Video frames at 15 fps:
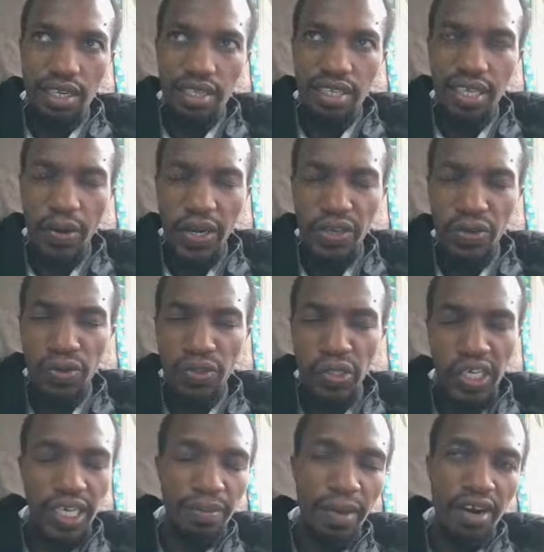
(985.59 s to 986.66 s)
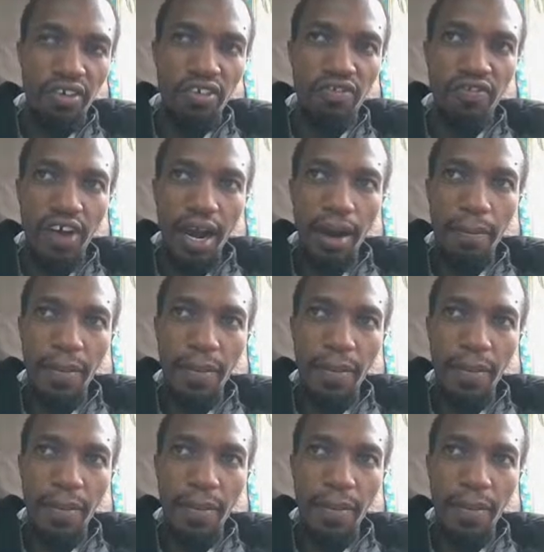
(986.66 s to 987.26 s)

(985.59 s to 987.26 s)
The way you usually maneuver